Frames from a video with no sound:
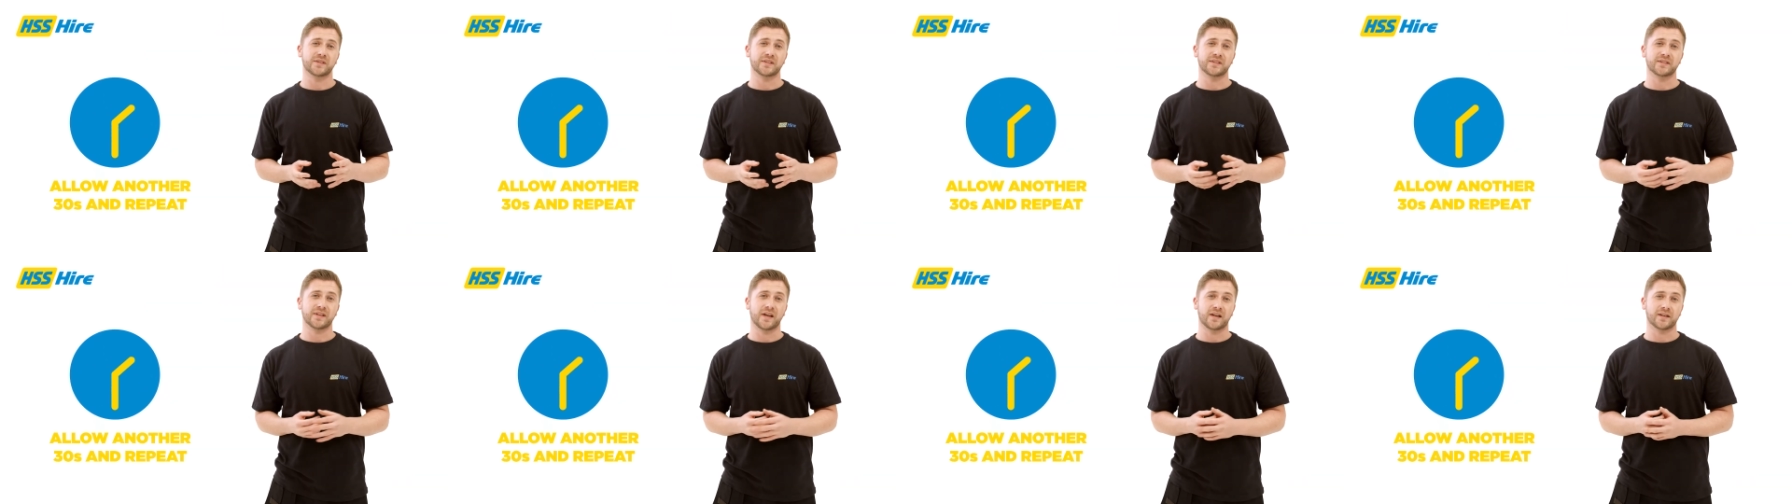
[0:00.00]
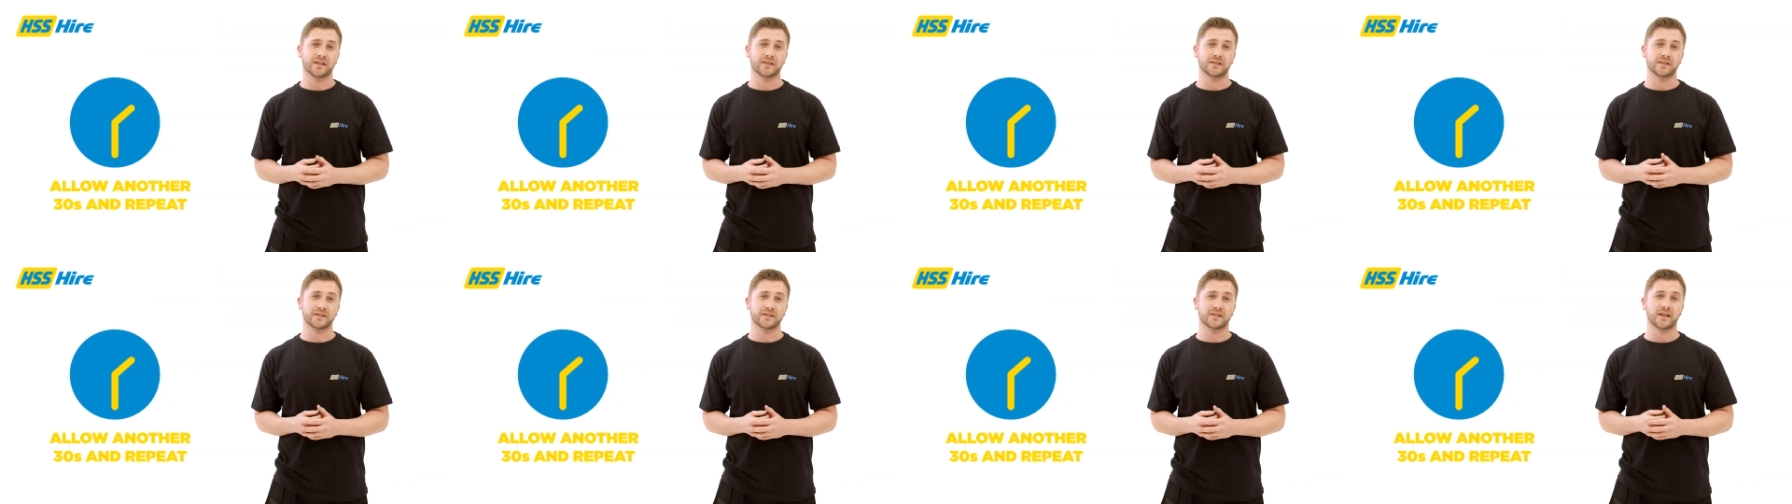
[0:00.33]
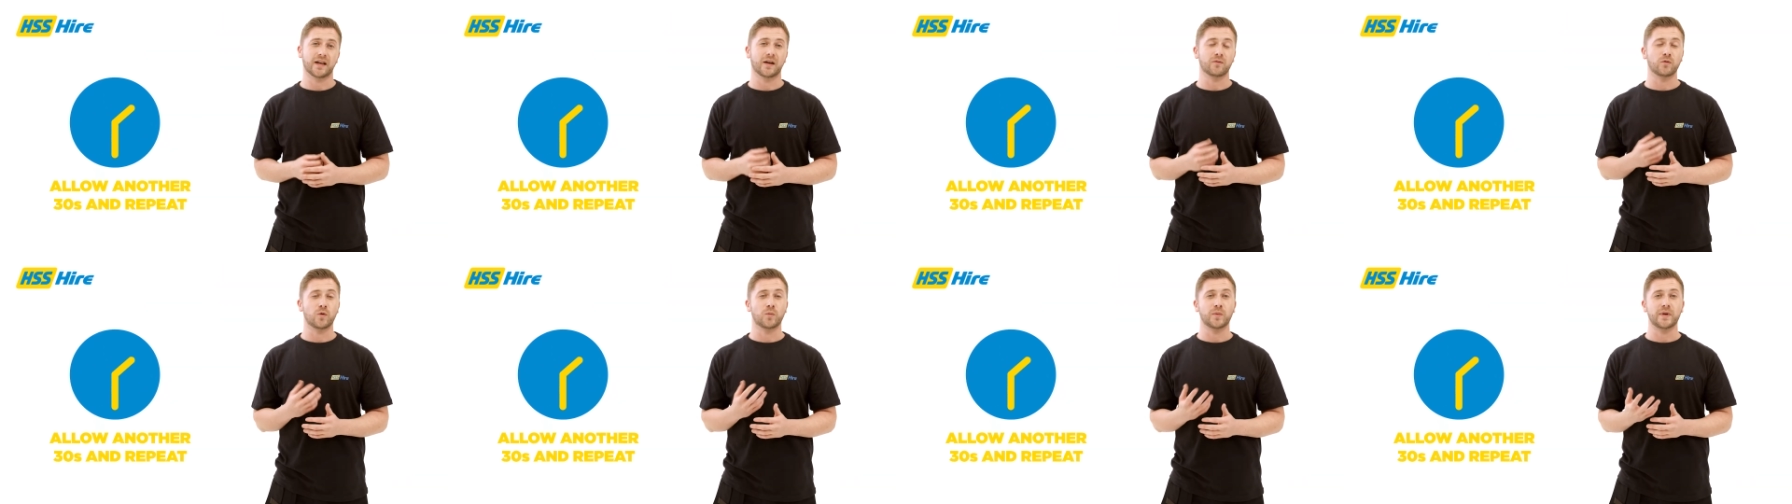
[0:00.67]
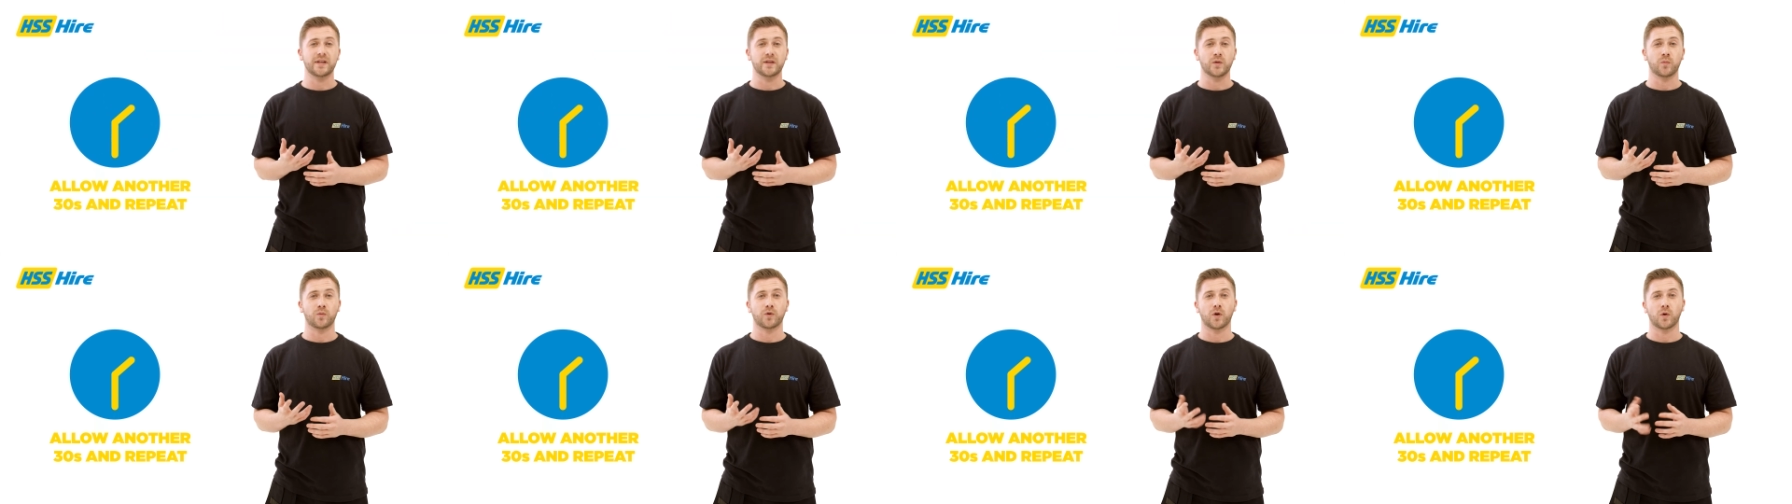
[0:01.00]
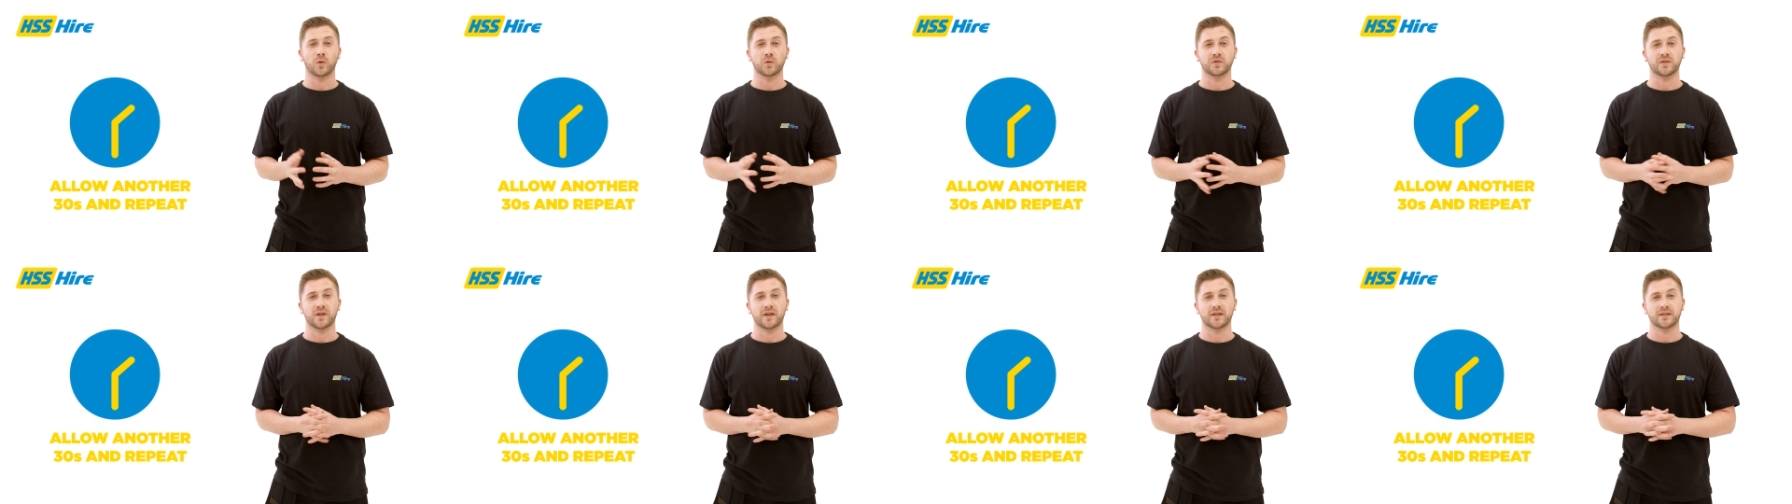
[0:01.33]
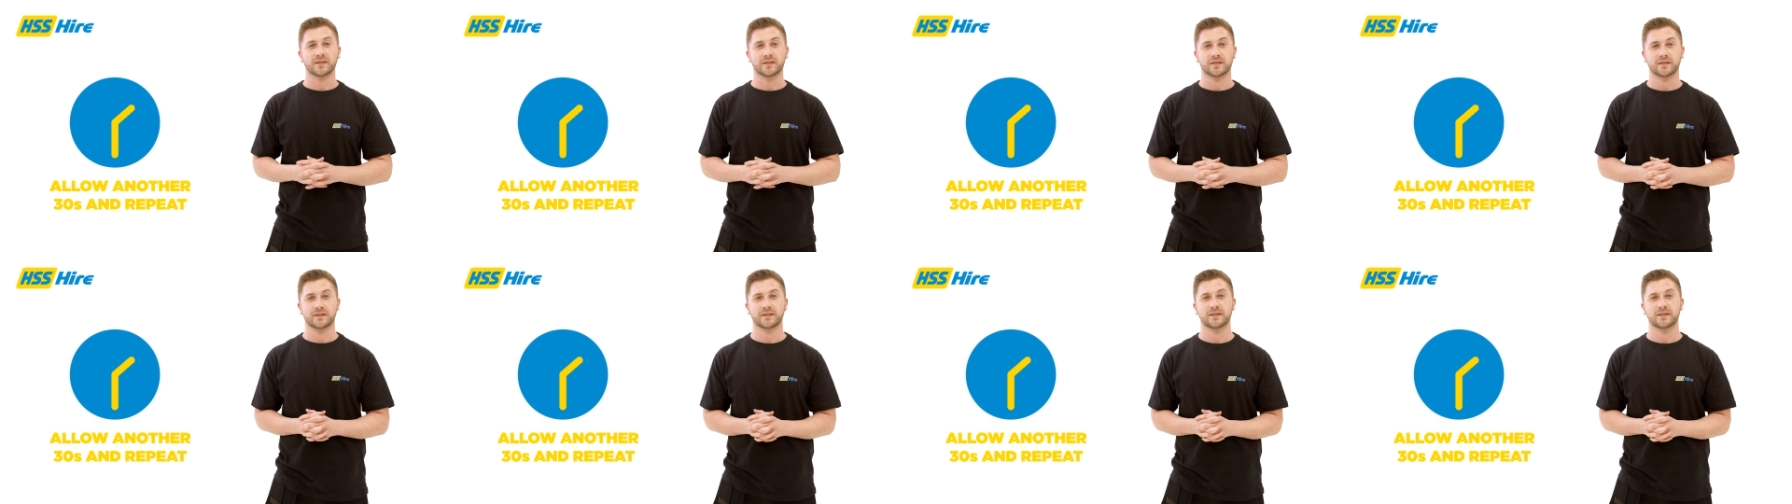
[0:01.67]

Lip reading: seconds and repeat the process.